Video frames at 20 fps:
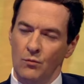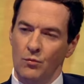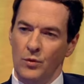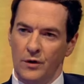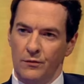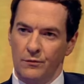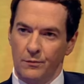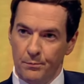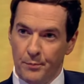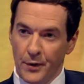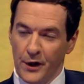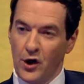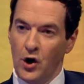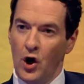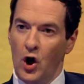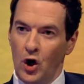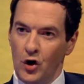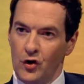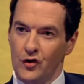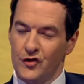Well,
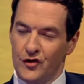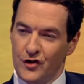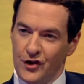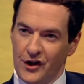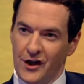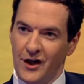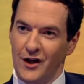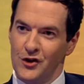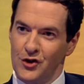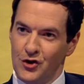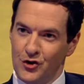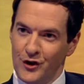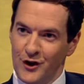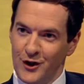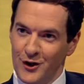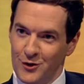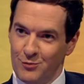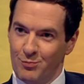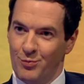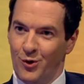because the country
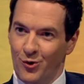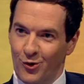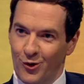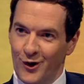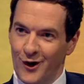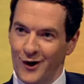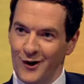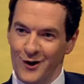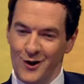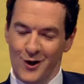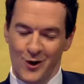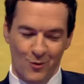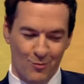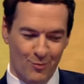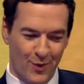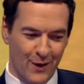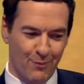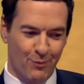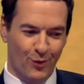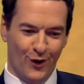is poorer,
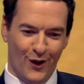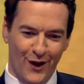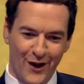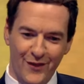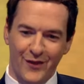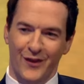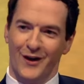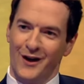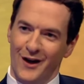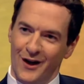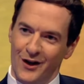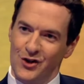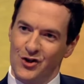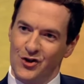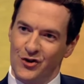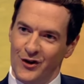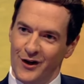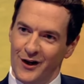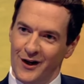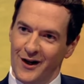people in the
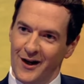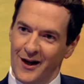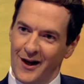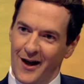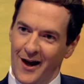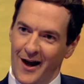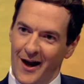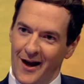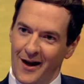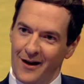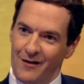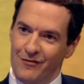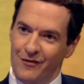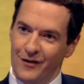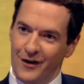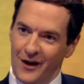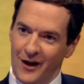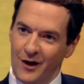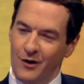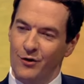country have
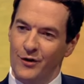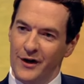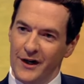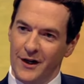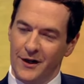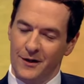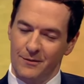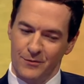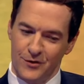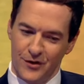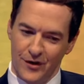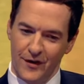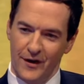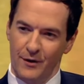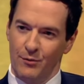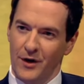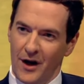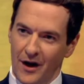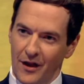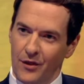lower incomes than they
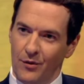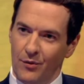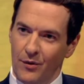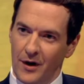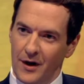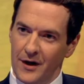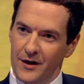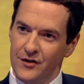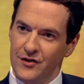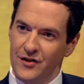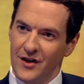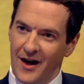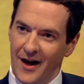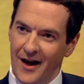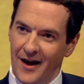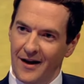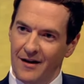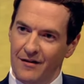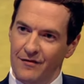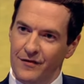would otherwise
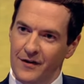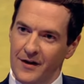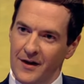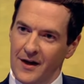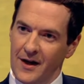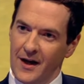have.